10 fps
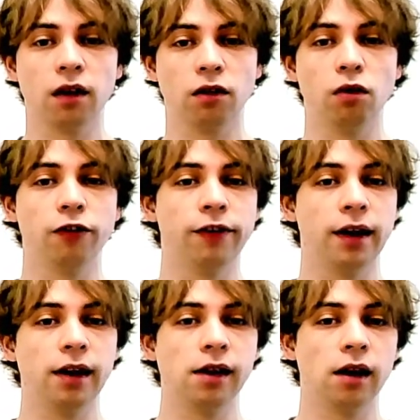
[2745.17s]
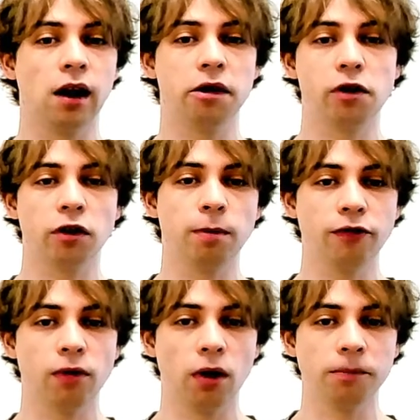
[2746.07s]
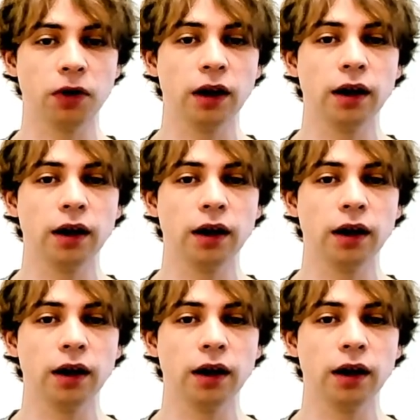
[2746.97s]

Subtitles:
to the file are not performed.